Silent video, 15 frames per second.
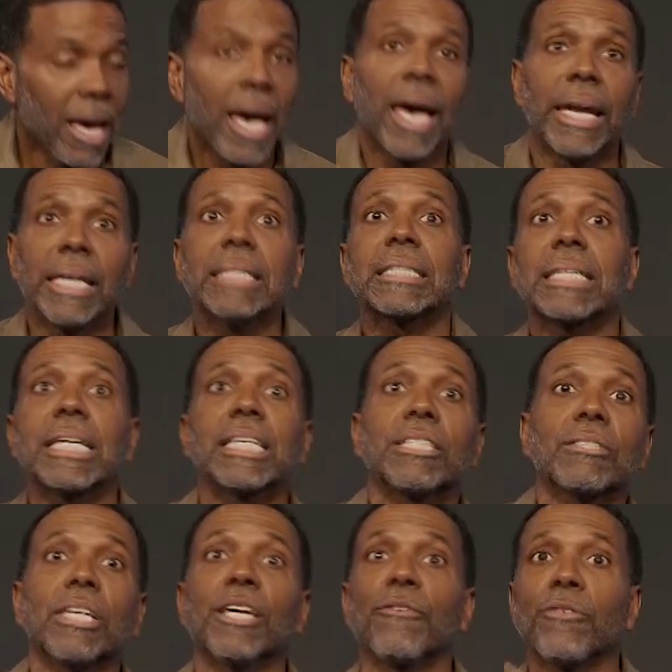And he
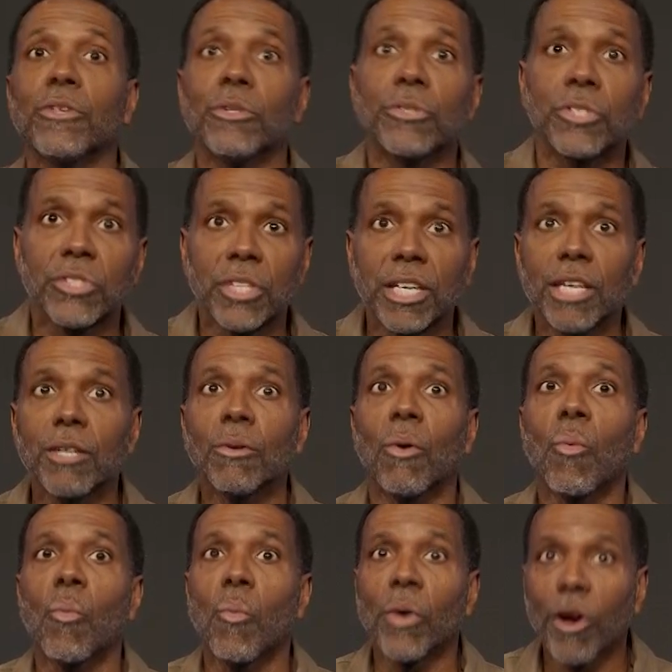says, if you sin
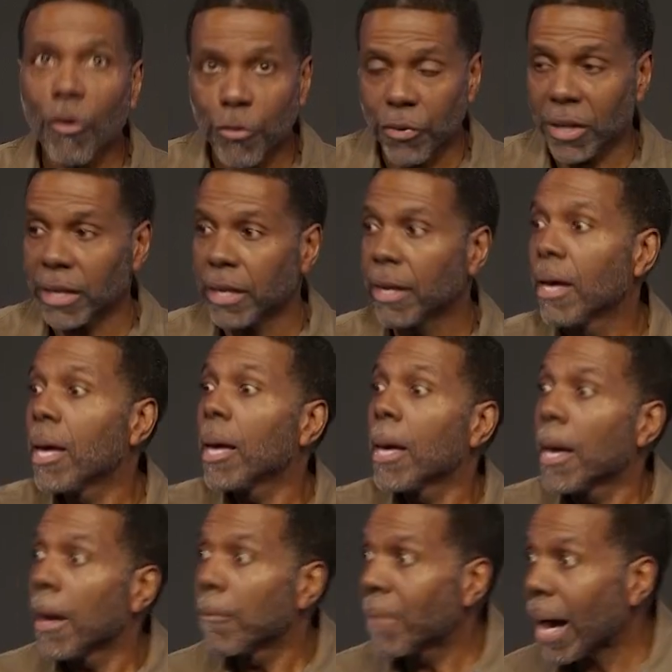willfully
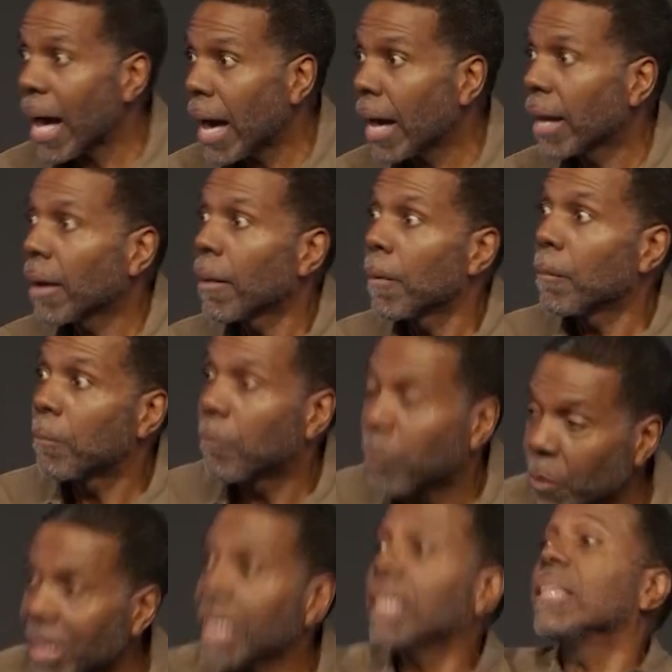by
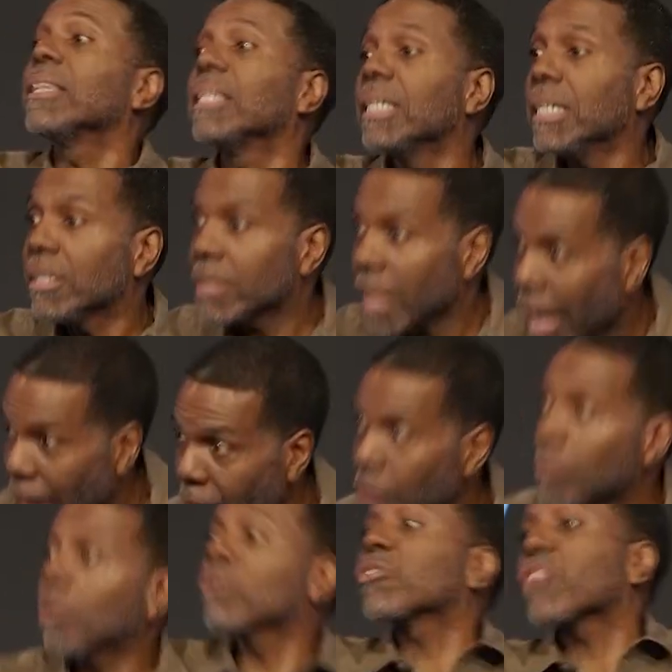bringing these
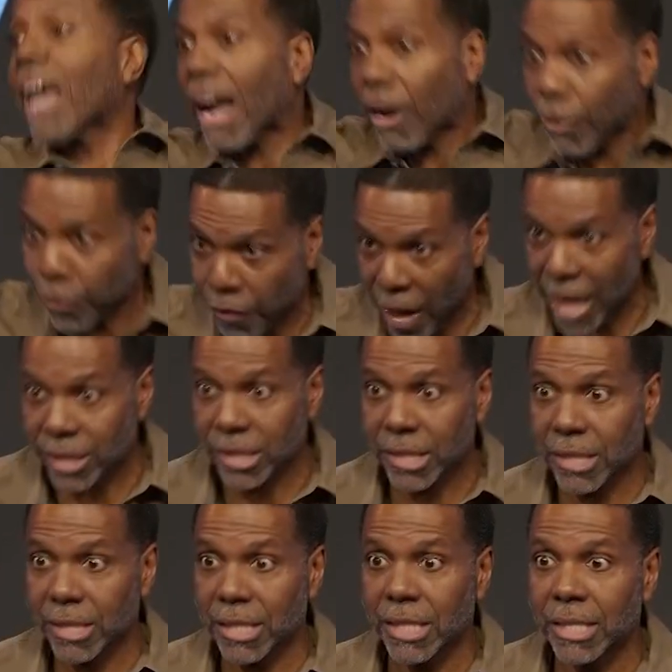animal
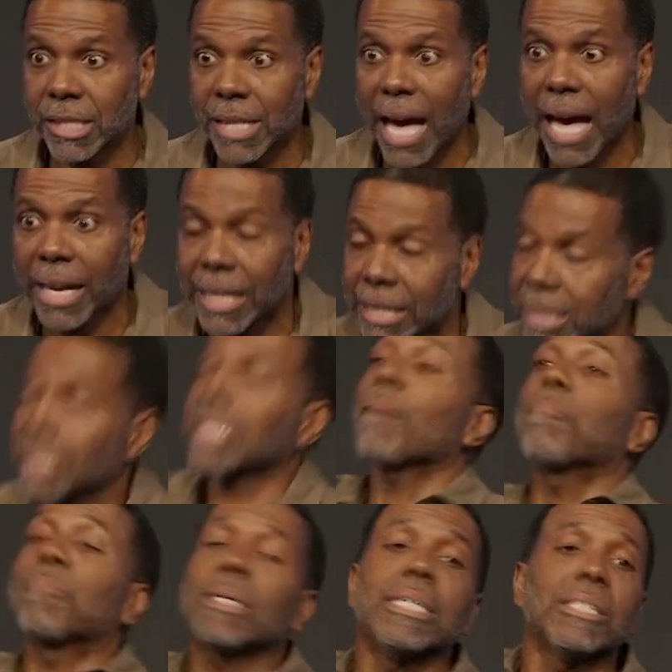sacrifices and not
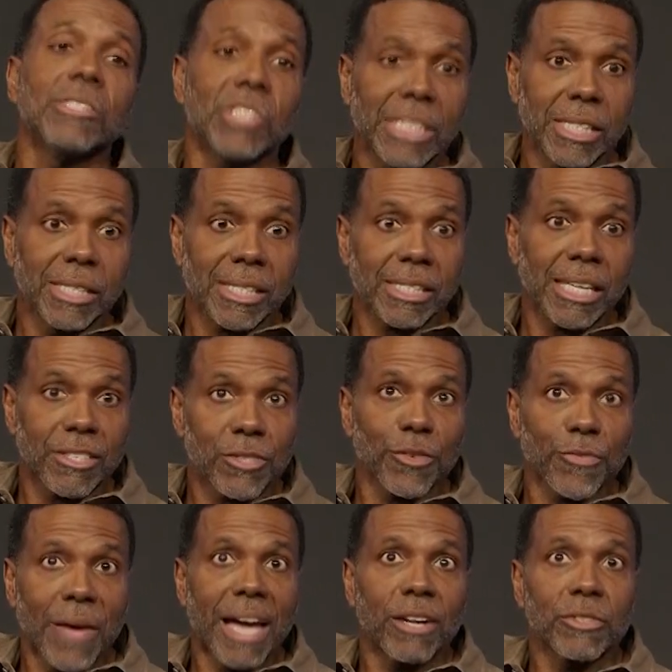accepting Jesus as the
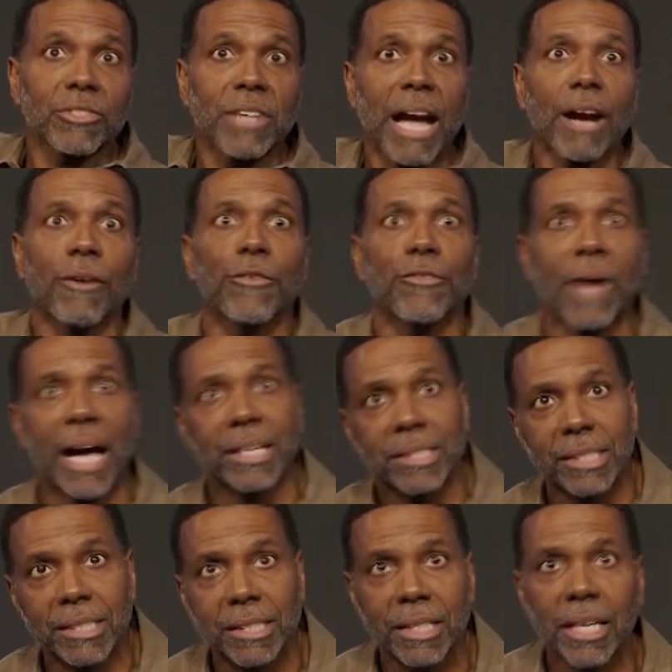final
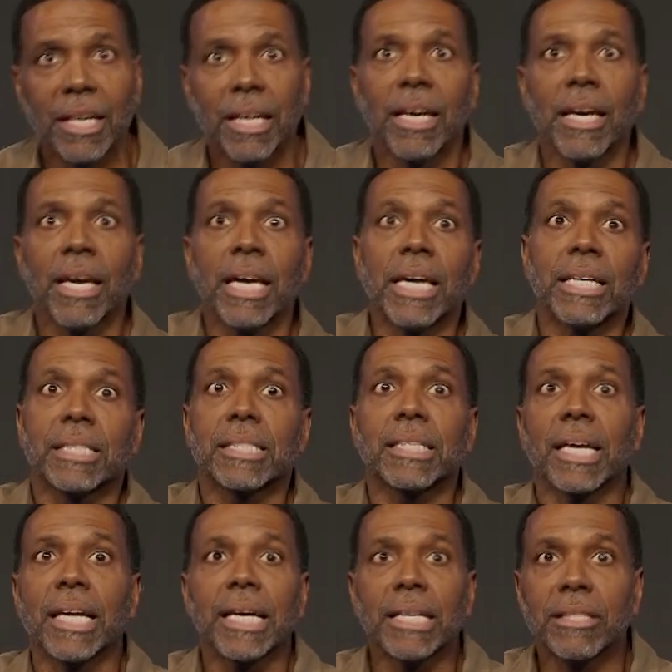sacrifices, he
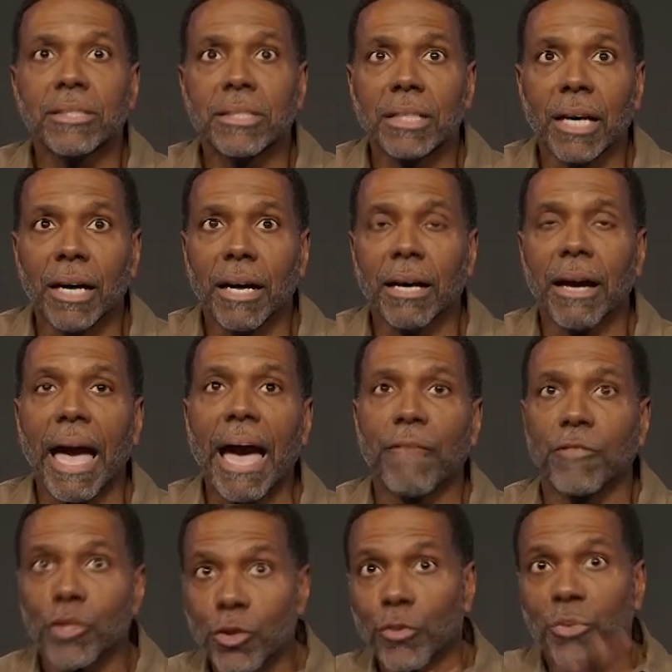says,
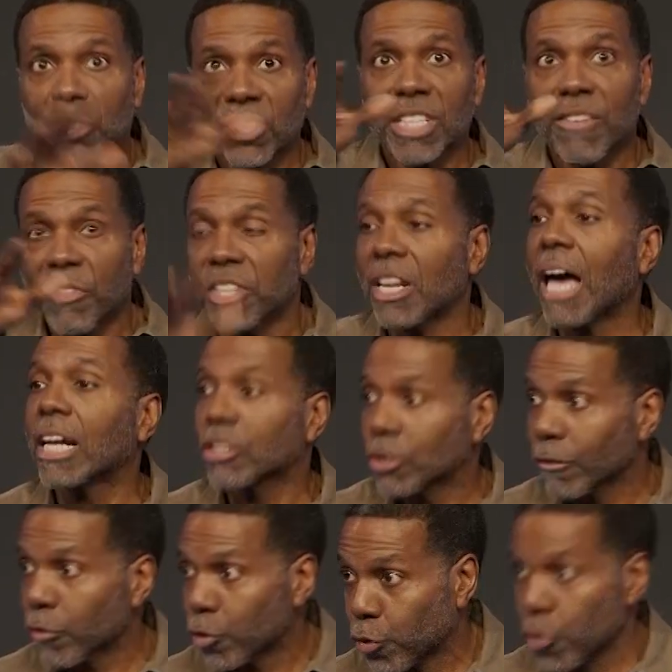after you've received the knowledge
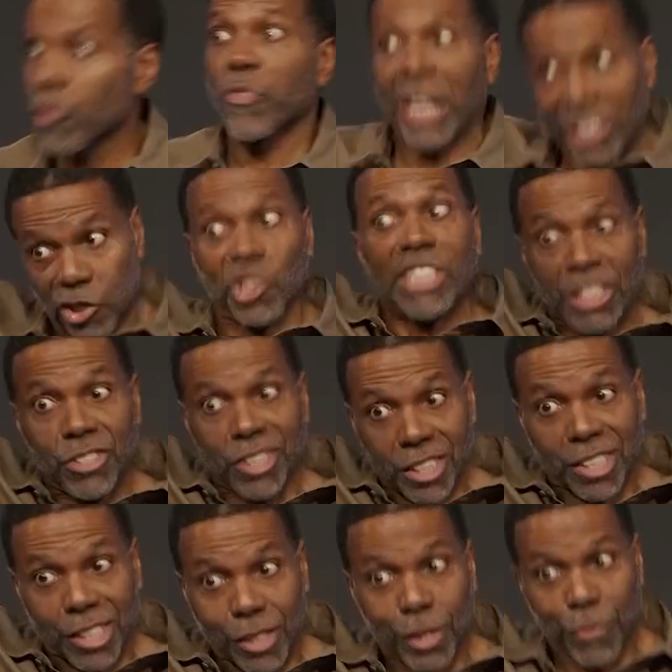of the truth that
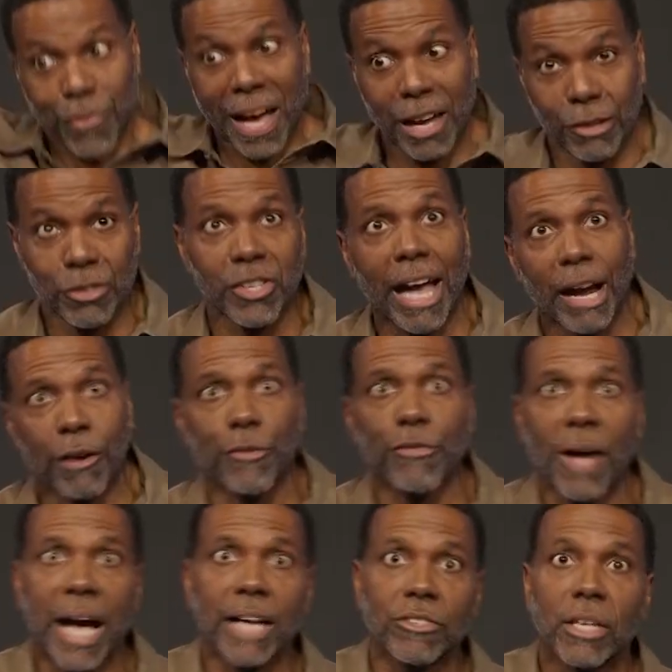Jesus is the final
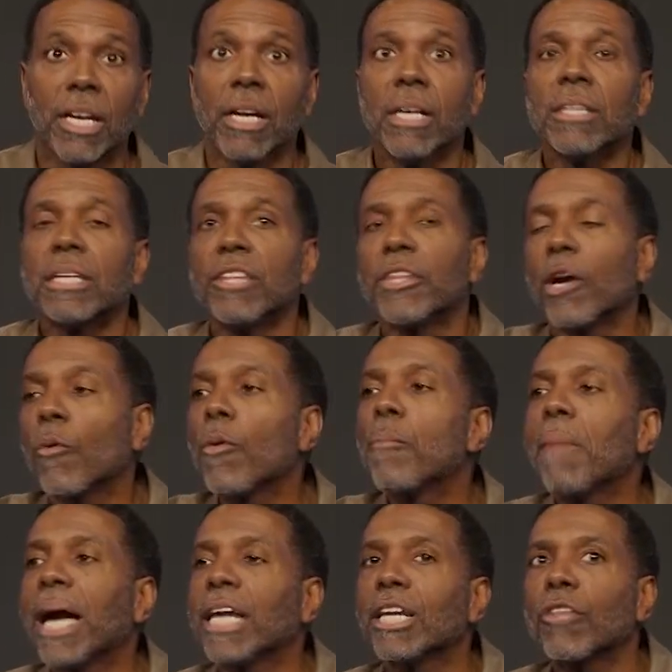sacrifice, then there
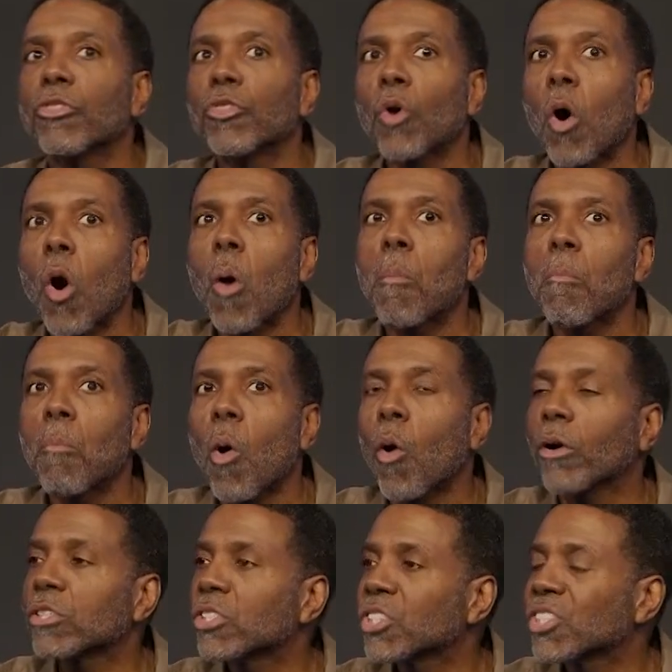remaineth no
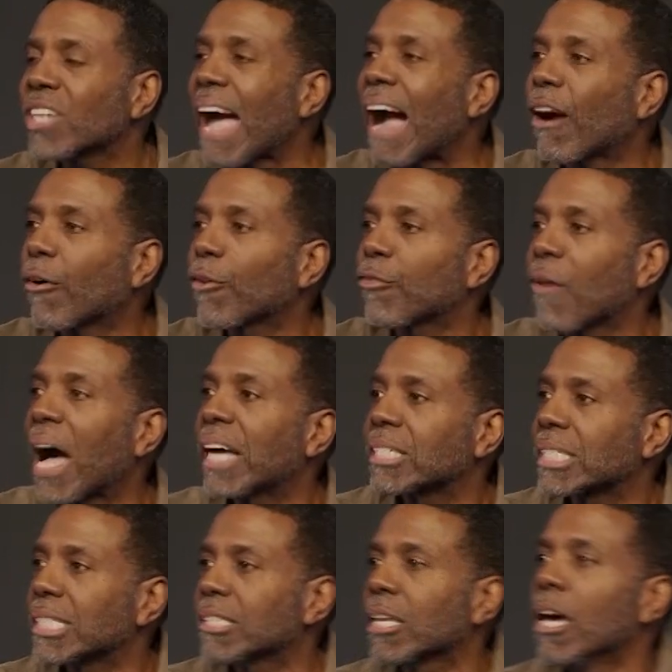more
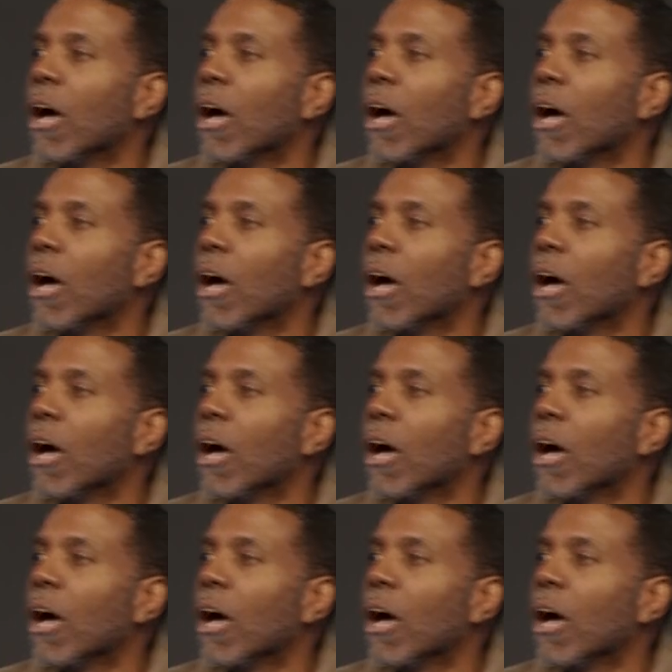sacrifices